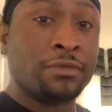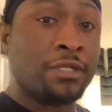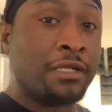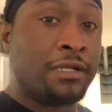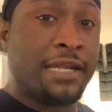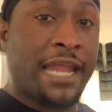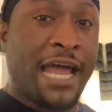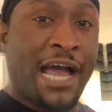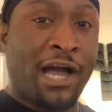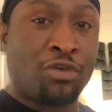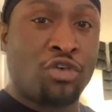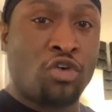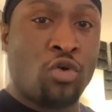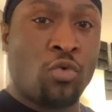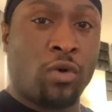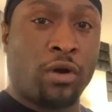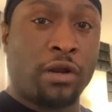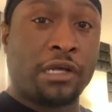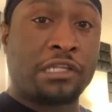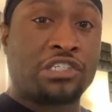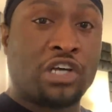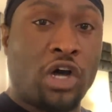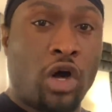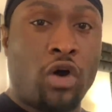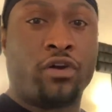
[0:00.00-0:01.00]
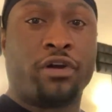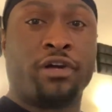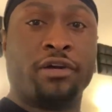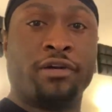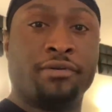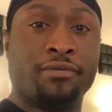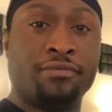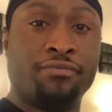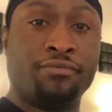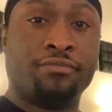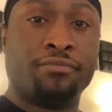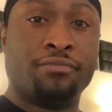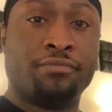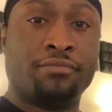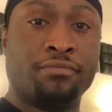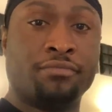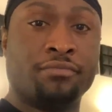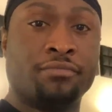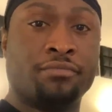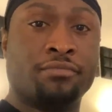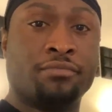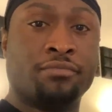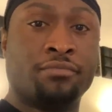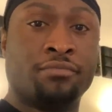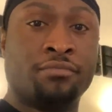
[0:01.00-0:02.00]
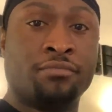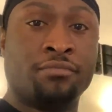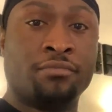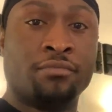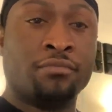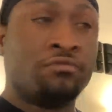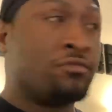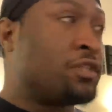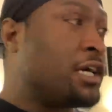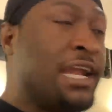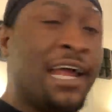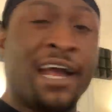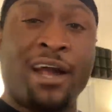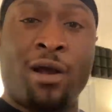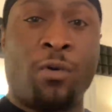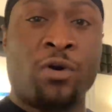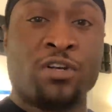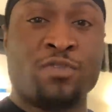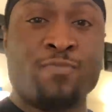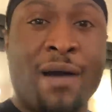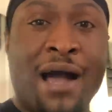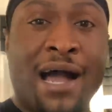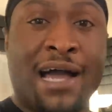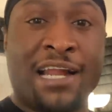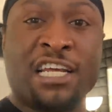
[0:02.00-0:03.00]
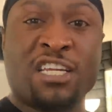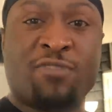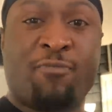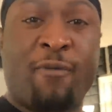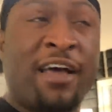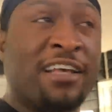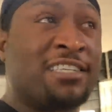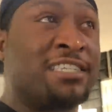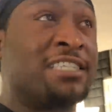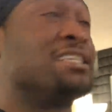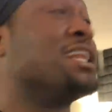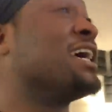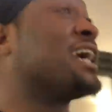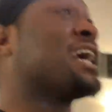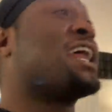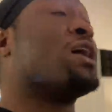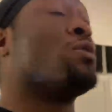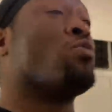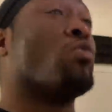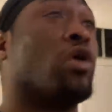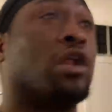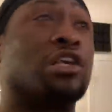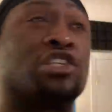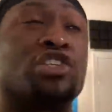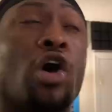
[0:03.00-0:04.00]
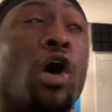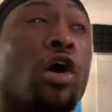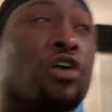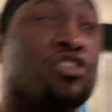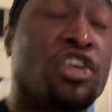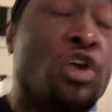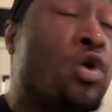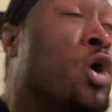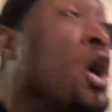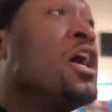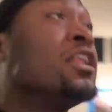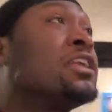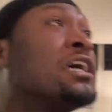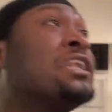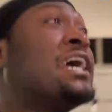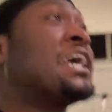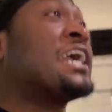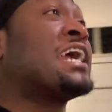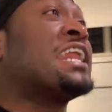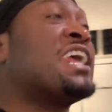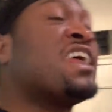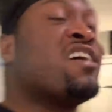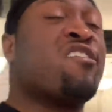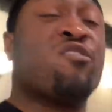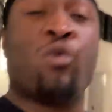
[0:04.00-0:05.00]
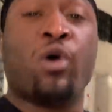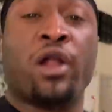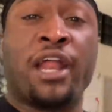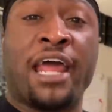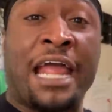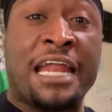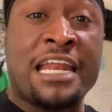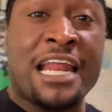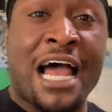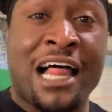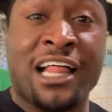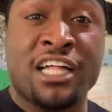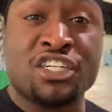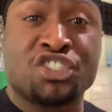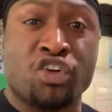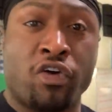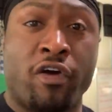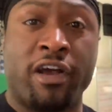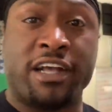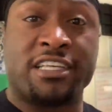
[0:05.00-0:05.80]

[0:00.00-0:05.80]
Now you want to talk? The nigga was minding his business. The nigga didn't want to talk to you. The nigga didn't even want to acknowledge your